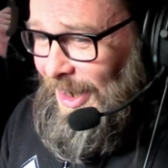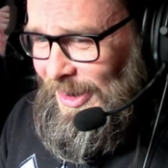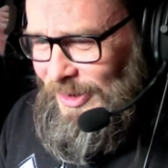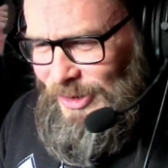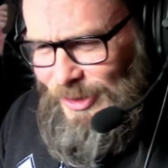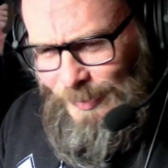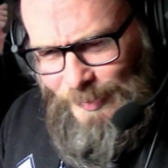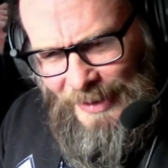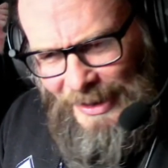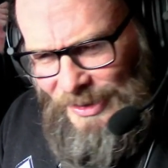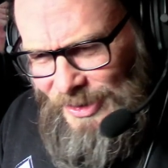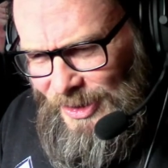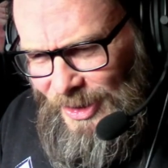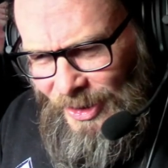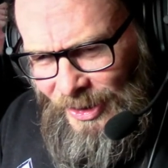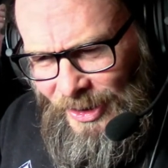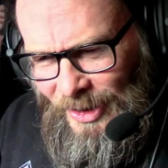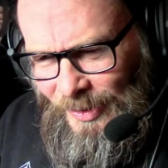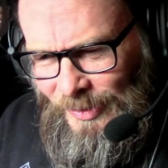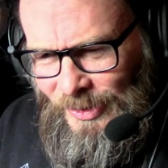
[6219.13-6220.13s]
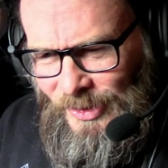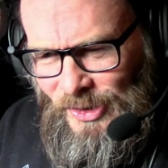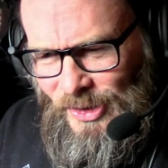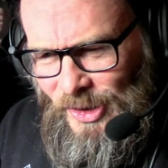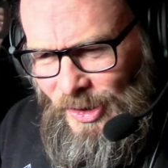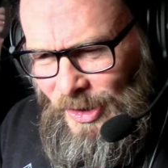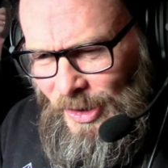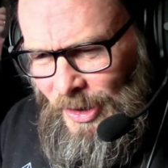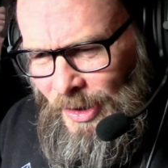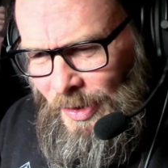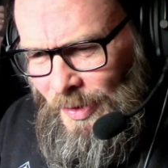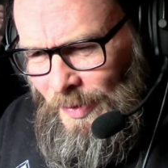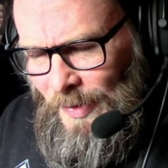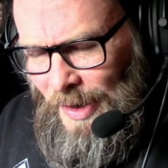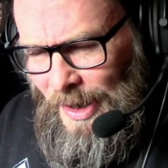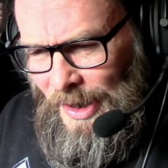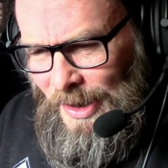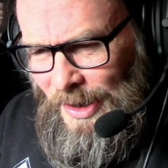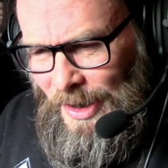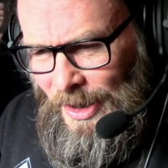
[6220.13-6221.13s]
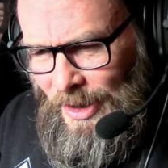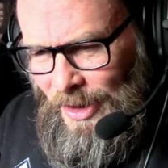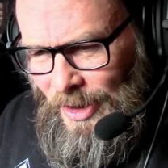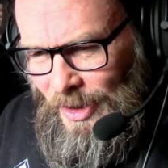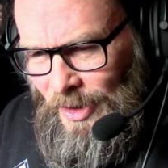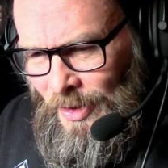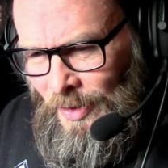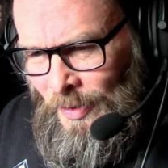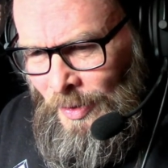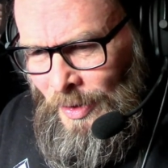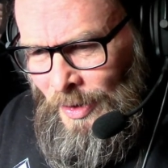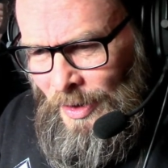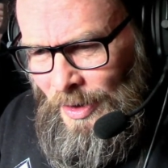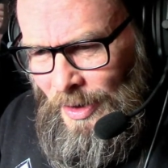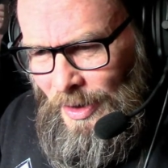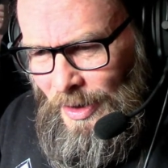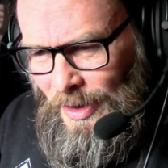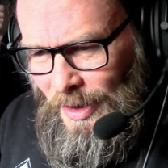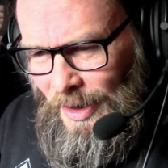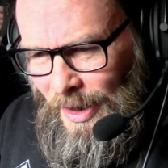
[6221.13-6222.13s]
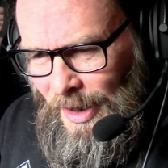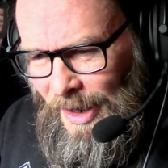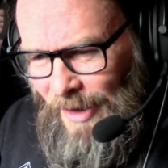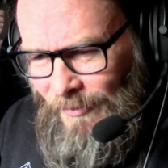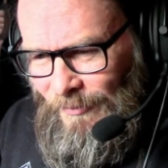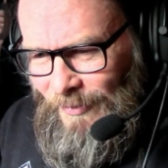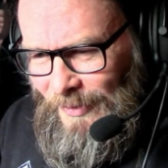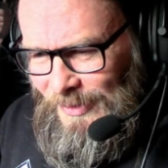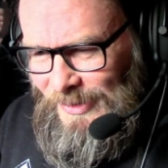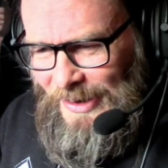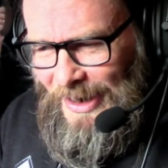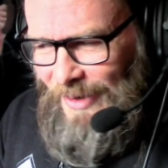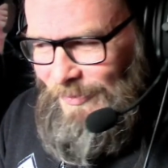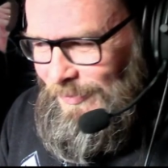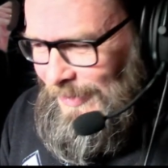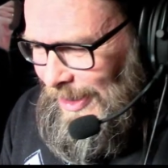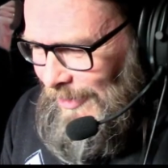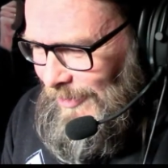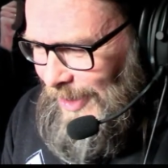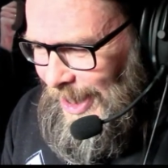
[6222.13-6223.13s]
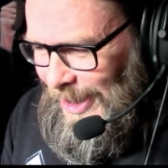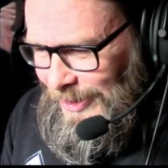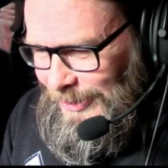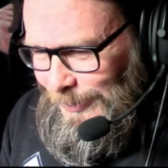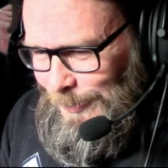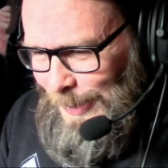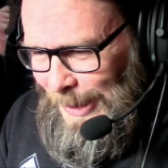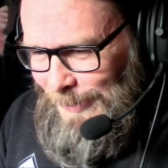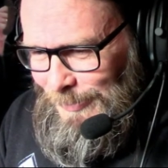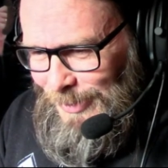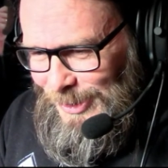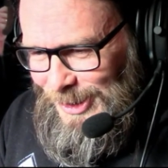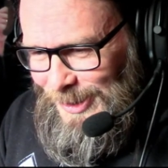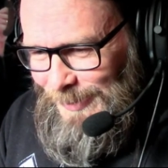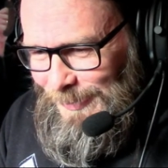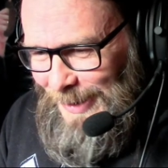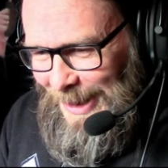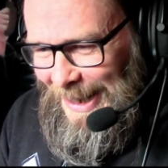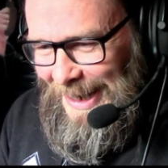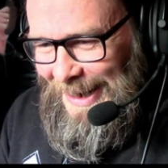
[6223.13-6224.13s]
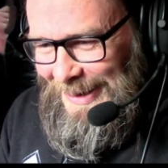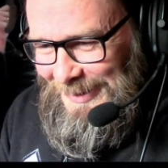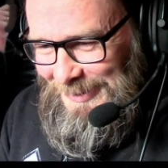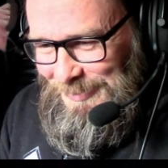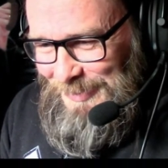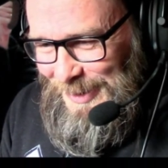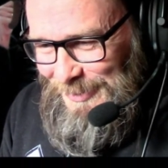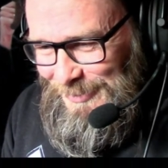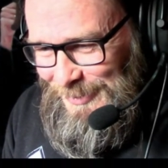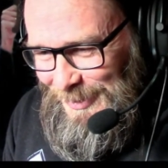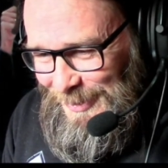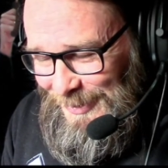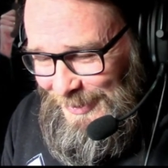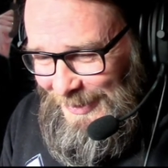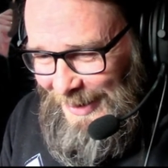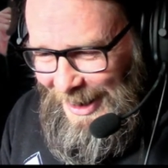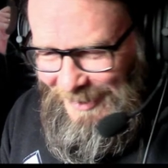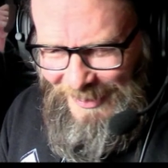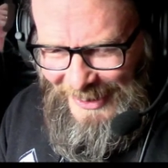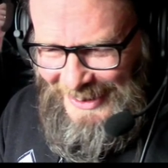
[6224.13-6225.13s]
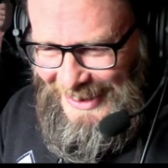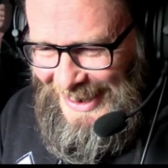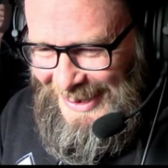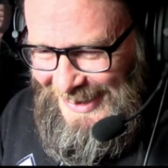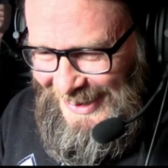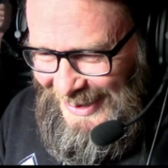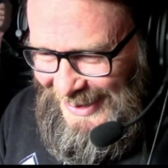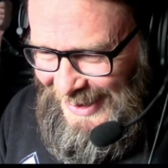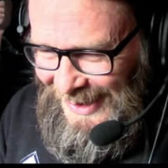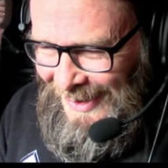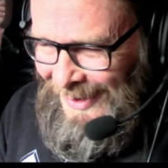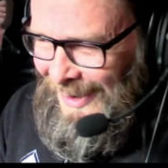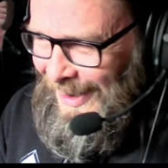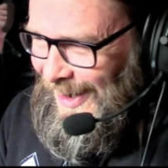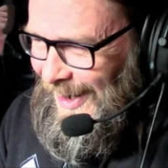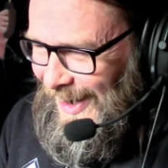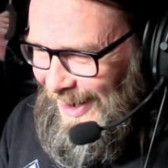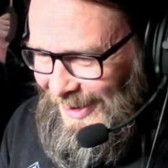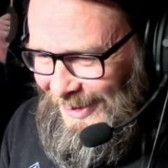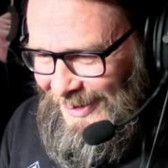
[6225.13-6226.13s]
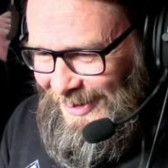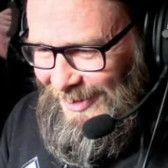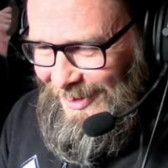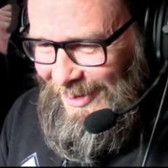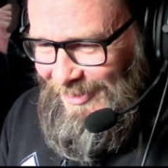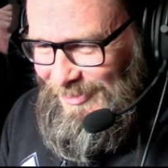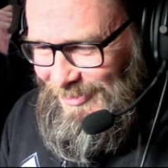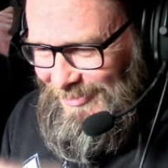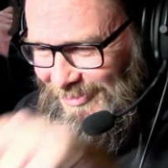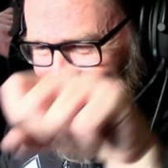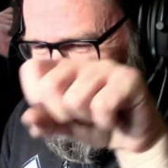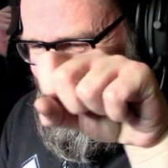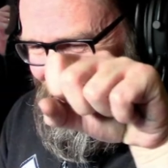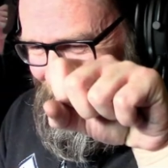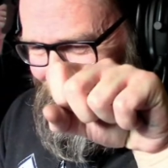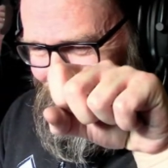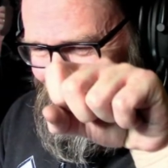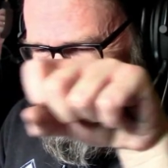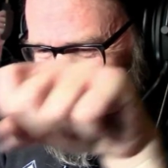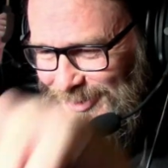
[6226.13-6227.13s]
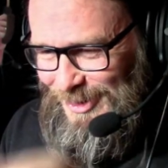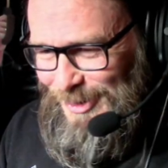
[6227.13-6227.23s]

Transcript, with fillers: and some days you're going to go in the studio and you're going to go, it feels like I've never held a paintbrush in my hand before. I've had days like that, and uh, I've kind of